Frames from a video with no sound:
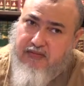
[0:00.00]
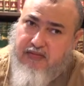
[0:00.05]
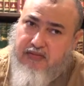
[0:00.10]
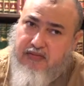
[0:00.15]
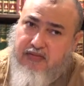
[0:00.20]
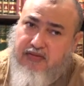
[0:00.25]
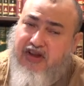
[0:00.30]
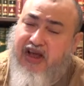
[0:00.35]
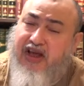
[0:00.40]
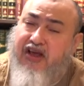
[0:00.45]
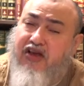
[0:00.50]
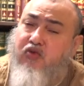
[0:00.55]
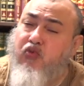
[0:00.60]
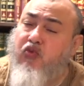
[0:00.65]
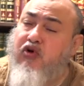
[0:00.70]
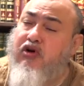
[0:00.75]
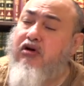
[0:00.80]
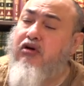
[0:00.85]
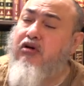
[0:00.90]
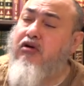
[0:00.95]
They
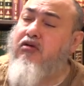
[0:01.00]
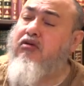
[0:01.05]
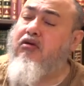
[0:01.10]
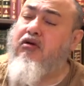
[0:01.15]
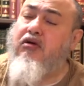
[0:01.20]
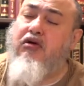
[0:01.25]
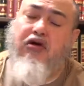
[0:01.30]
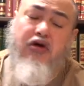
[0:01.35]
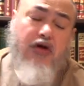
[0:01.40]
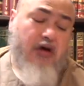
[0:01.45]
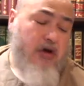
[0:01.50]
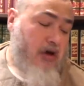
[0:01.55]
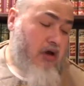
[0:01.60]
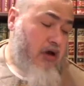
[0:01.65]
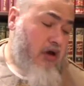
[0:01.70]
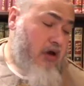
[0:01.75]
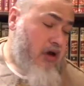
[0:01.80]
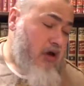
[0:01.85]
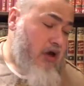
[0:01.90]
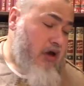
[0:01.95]
will
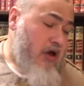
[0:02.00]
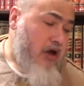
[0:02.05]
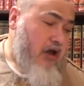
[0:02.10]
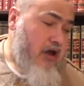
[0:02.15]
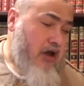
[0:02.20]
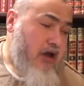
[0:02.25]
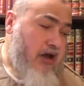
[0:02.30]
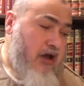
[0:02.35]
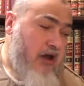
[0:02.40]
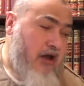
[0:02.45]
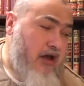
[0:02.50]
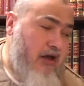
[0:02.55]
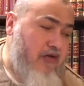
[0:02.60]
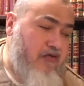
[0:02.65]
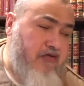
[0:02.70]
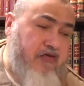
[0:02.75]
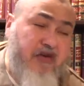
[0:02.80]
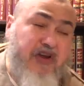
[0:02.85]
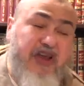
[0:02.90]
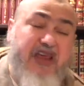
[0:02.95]

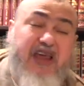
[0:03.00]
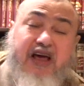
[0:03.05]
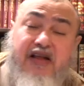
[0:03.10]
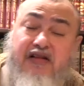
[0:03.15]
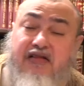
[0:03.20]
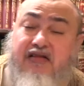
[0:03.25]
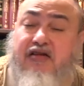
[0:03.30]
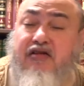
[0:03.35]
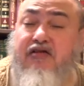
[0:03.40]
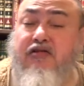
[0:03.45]
forget,